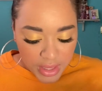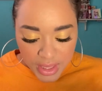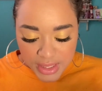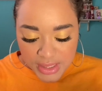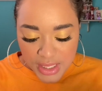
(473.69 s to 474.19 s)

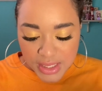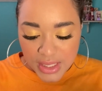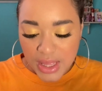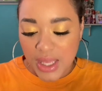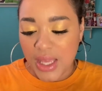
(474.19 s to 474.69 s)
This
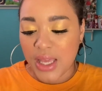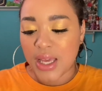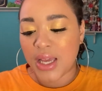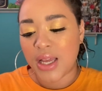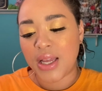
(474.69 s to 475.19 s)
is
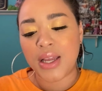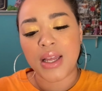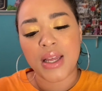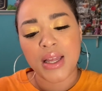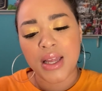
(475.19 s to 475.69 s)
the
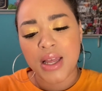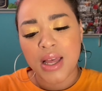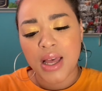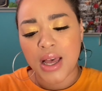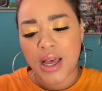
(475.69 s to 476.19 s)

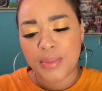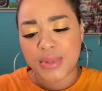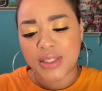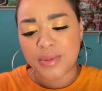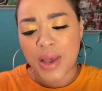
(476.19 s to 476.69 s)

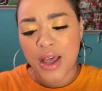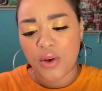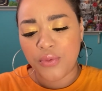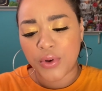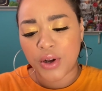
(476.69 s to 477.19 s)
um,
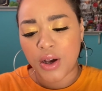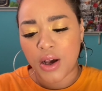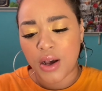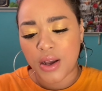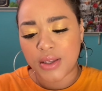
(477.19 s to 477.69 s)
Smile for
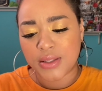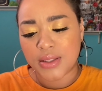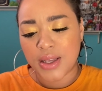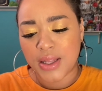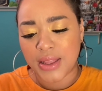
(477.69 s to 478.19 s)

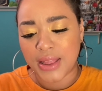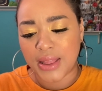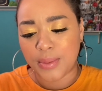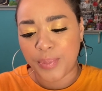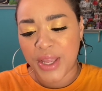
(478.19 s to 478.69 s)
Cause
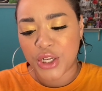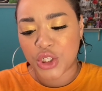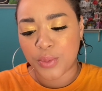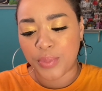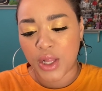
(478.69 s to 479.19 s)

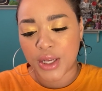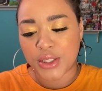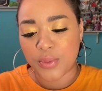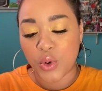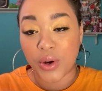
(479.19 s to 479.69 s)
Peach
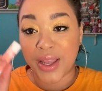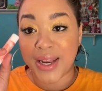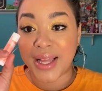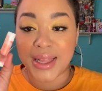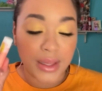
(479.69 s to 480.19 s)
Blossom
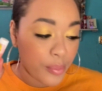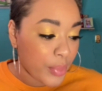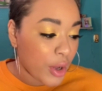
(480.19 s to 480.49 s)
Organic Lip